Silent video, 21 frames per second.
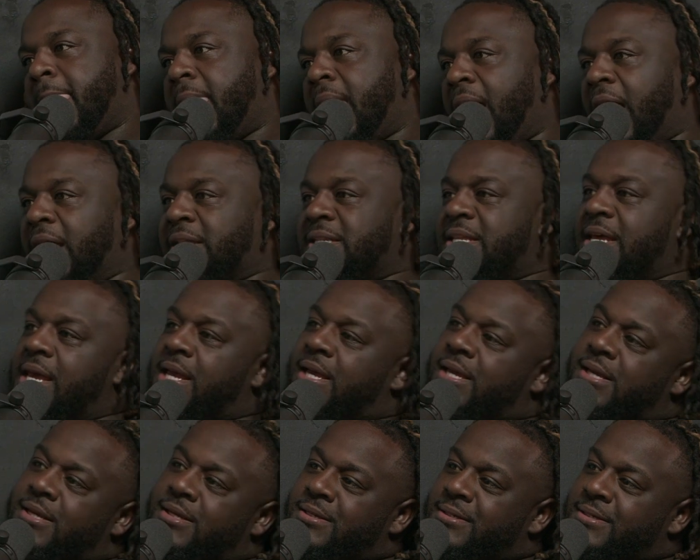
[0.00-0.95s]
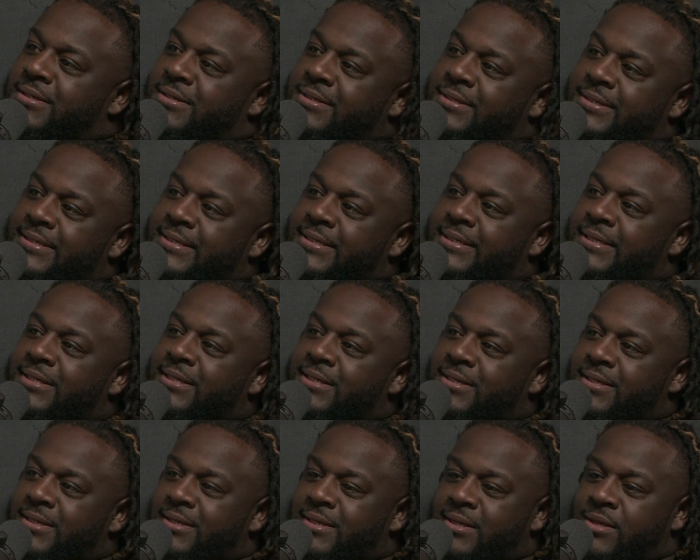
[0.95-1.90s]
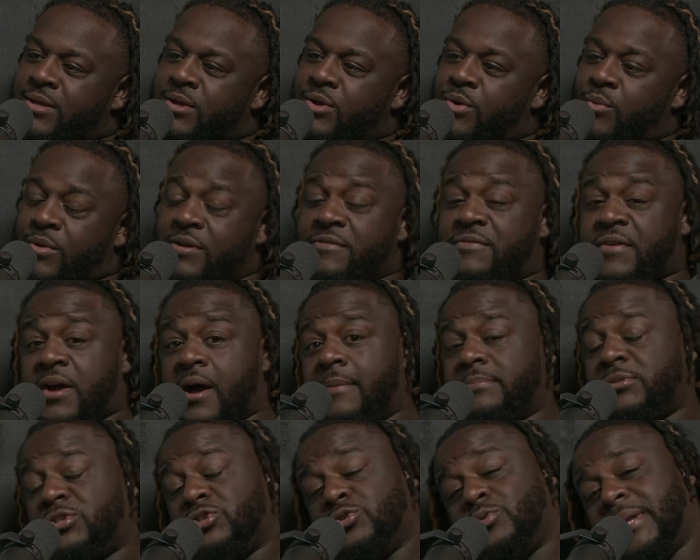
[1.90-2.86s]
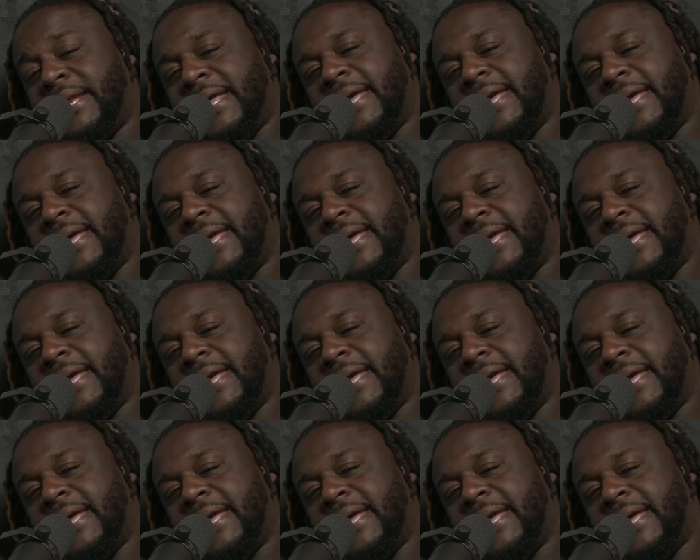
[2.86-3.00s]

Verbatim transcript: I think we've come to an